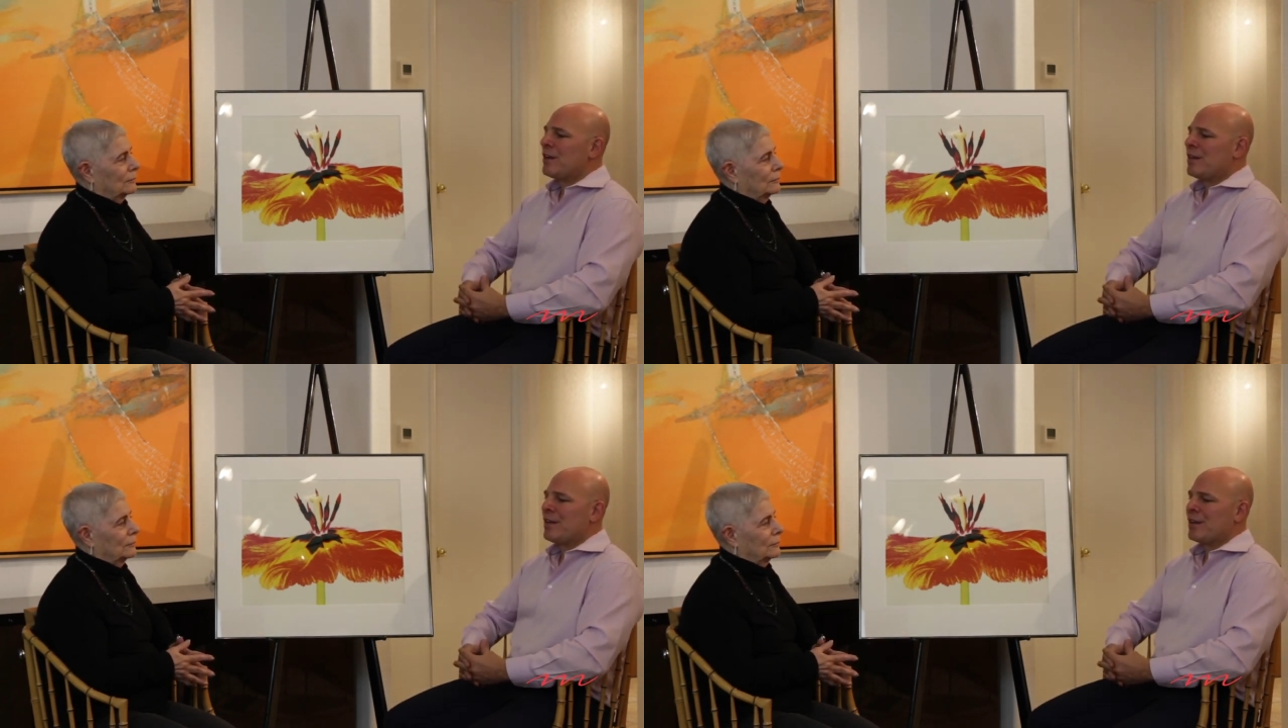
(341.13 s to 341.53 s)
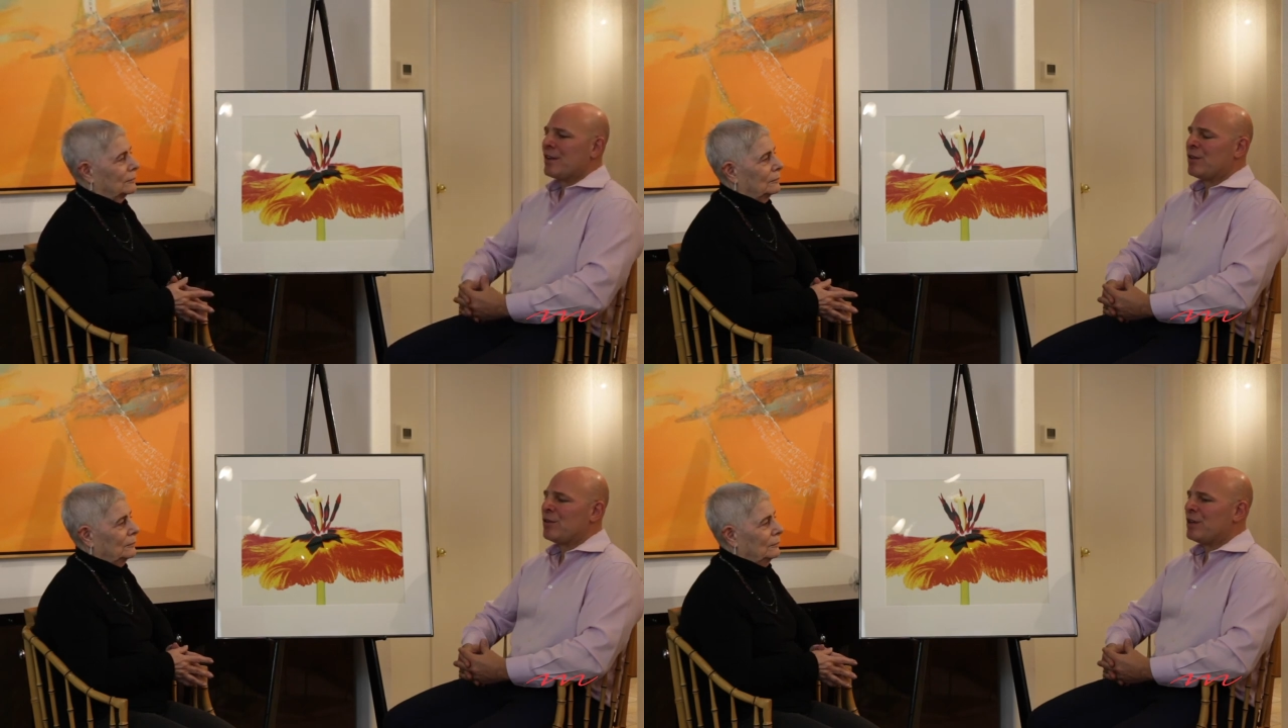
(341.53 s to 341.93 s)

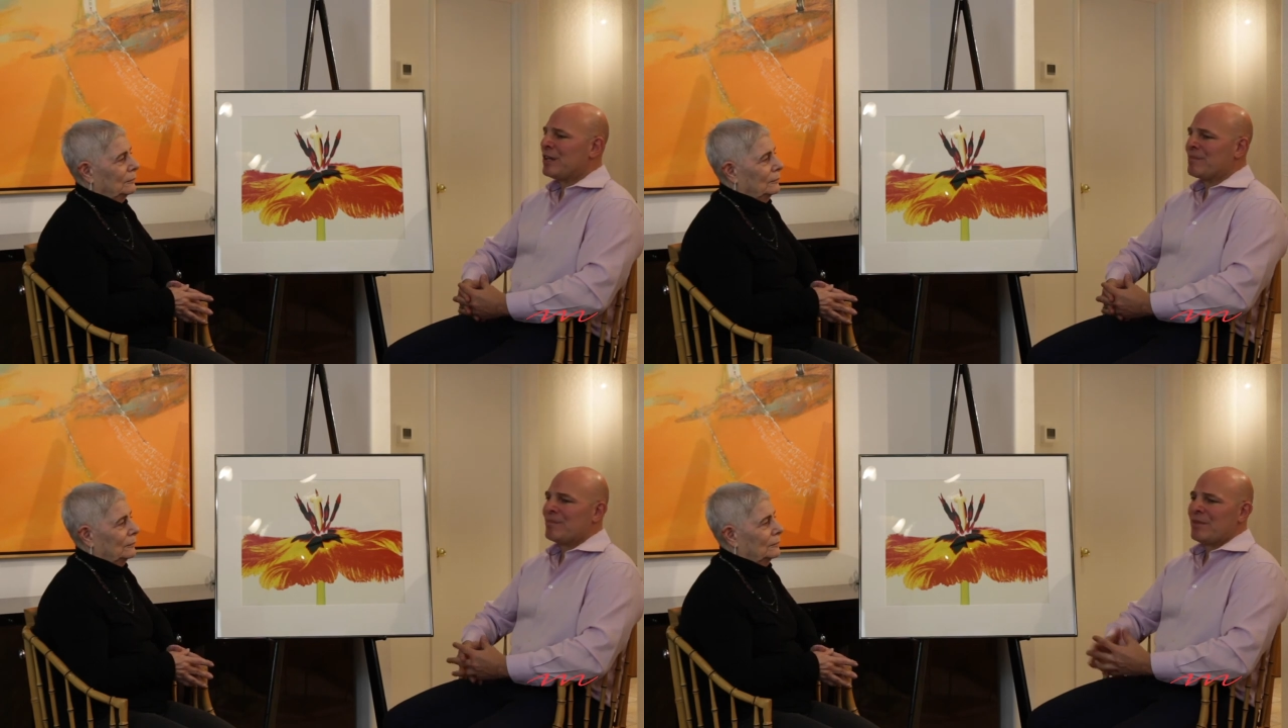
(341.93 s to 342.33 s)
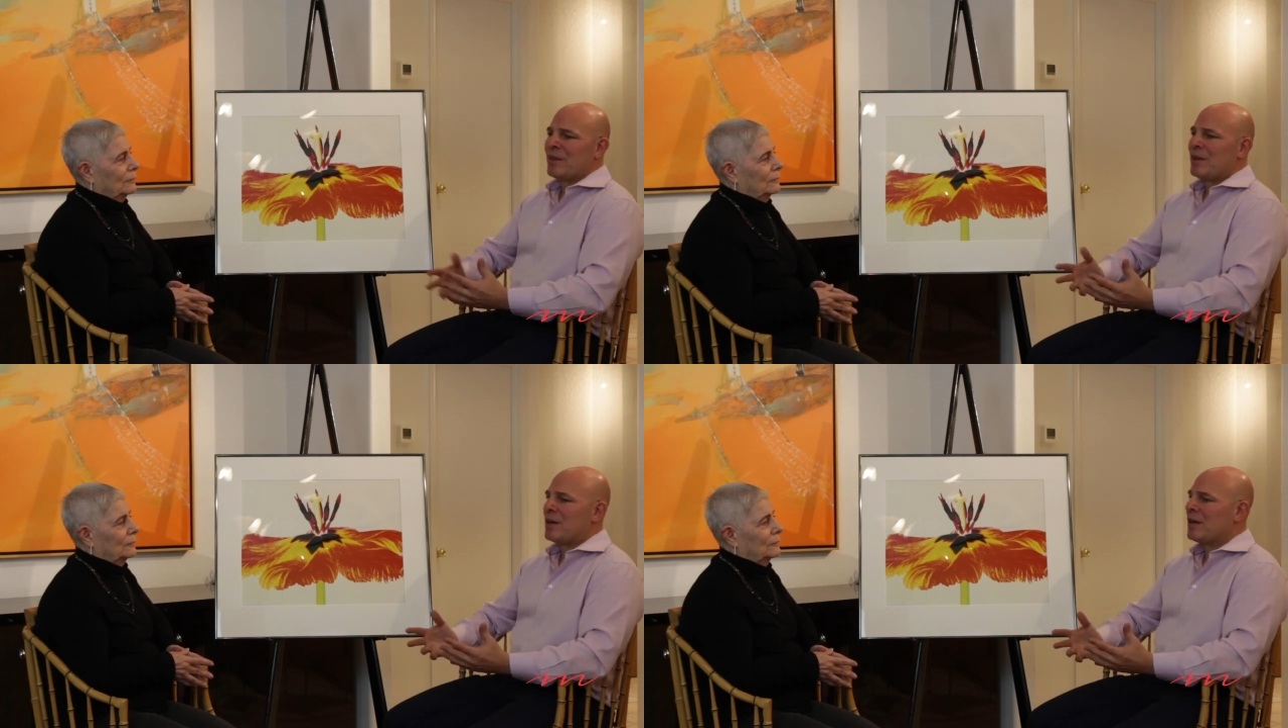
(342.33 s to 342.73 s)
including
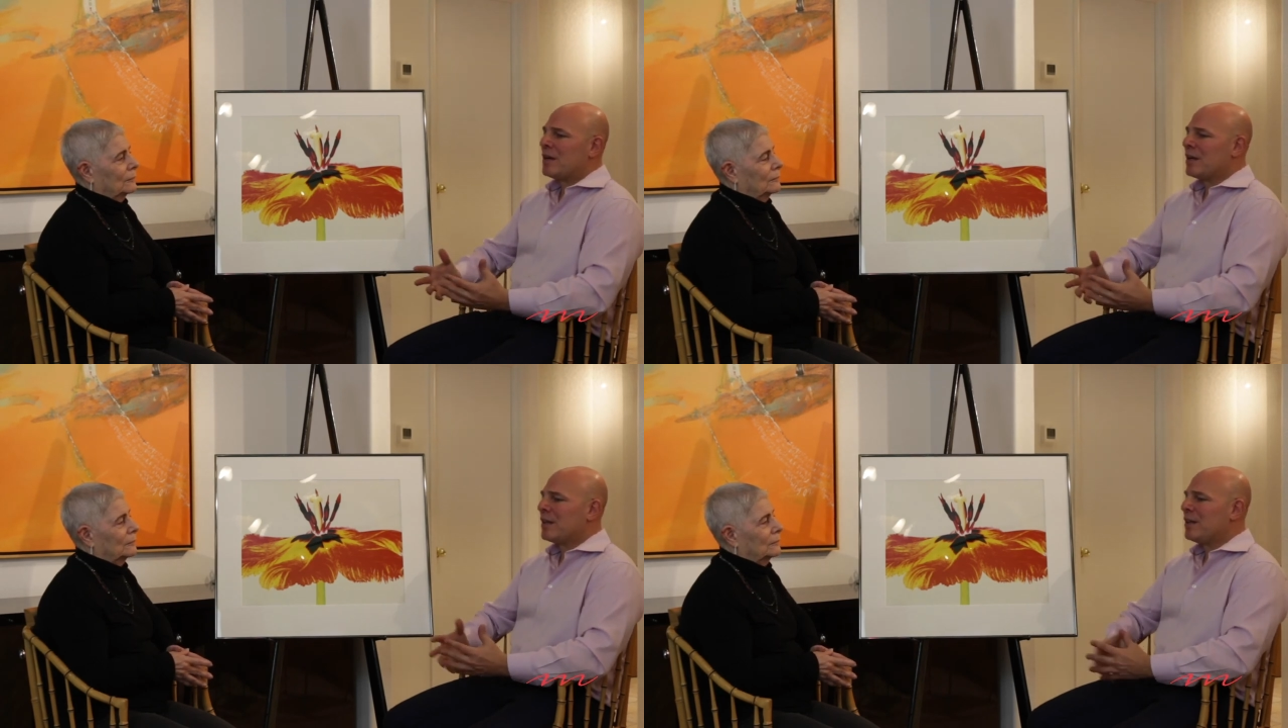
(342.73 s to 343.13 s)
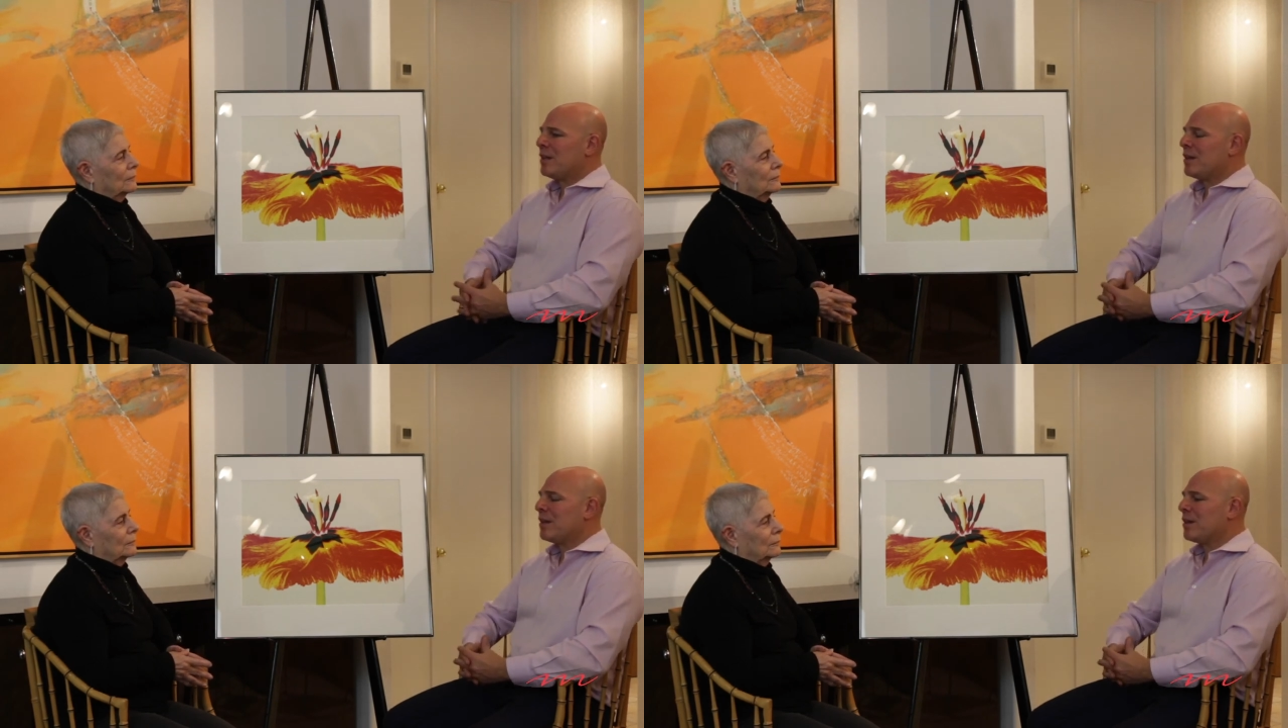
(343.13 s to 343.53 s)

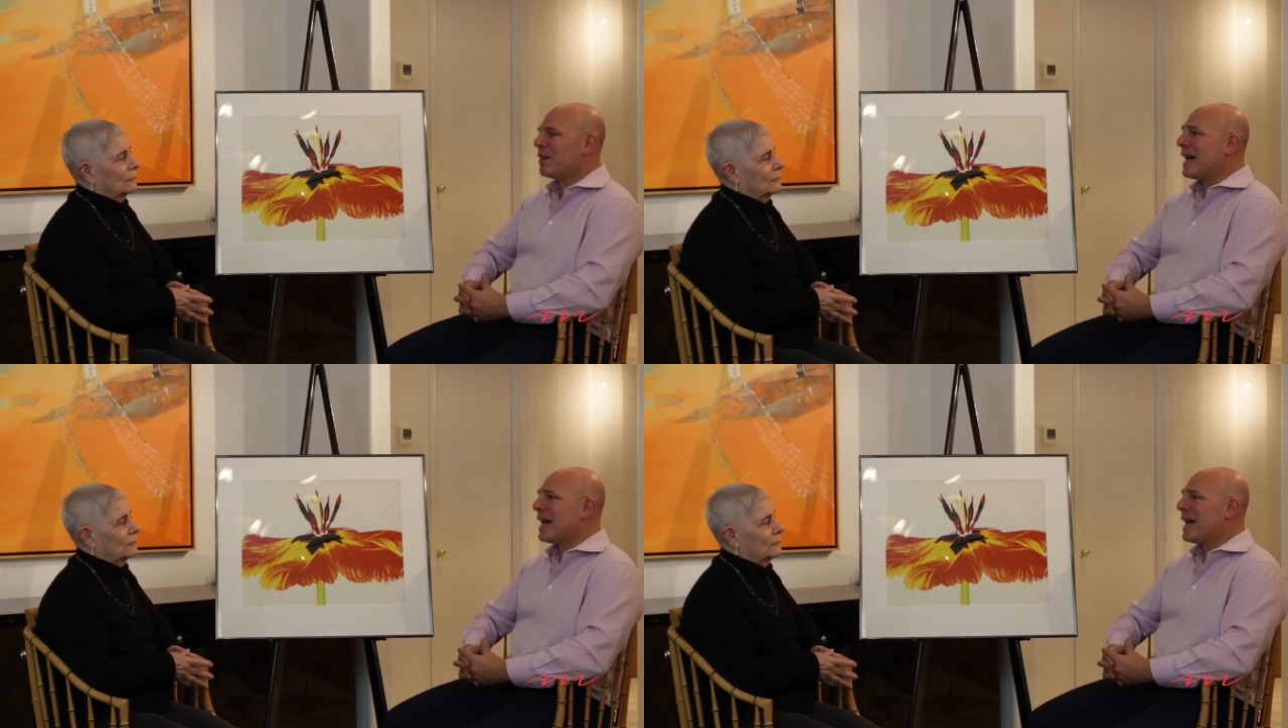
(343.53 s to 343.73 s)
The